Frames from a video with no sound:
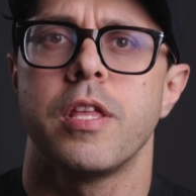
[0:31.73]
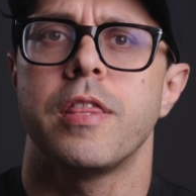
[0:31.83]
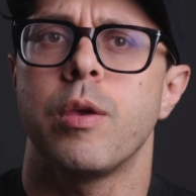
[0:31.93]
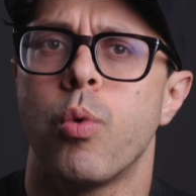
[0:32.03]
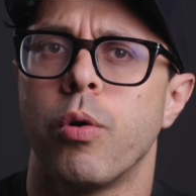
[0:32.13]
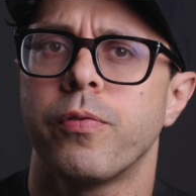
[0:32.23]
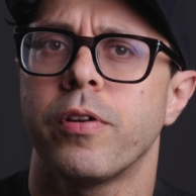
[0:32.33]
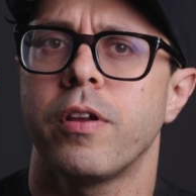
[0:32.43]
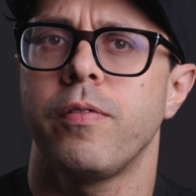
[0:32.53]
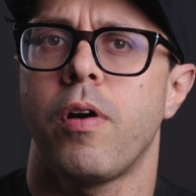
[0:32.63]
They won't
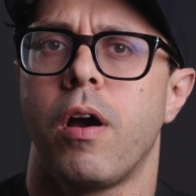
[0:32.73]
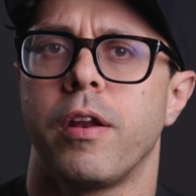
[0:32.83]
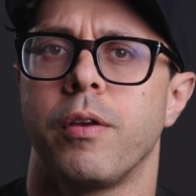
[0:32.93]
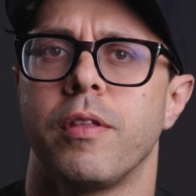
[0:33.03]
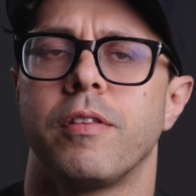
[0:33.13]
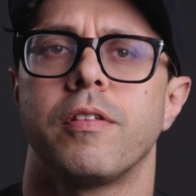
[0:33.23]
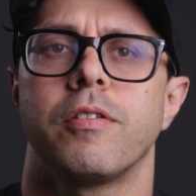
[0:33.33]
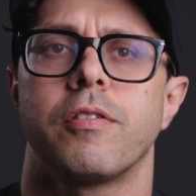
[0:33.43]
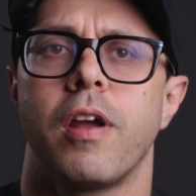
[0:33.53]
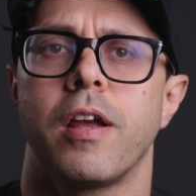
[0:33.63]
forgive audio that's
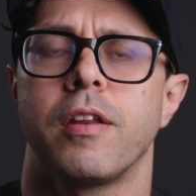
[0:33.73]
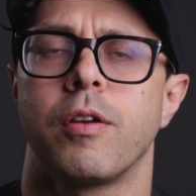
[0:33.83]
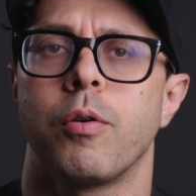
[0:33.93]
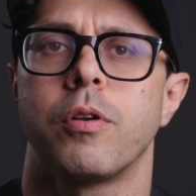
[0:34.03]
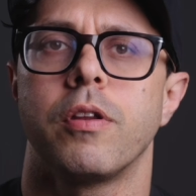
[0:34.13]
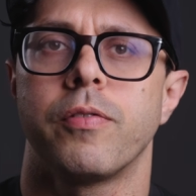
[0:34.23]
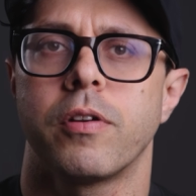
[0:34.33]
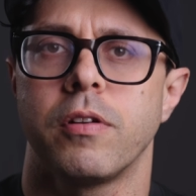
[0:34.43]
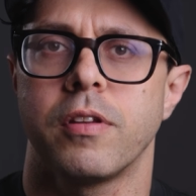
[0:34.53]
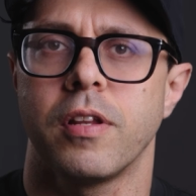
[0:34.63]
distracting or
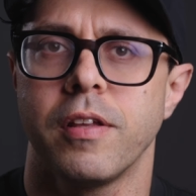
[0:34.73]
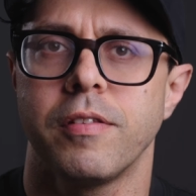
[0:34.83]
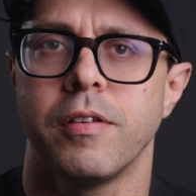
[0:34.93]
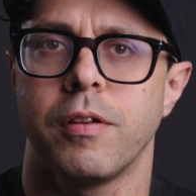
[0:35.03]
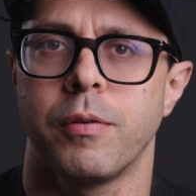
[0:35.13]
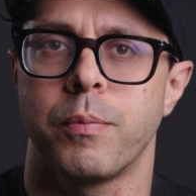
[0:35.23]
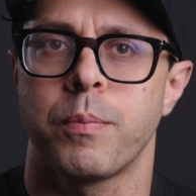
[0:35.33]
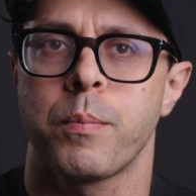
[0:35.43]
difficult to listen to.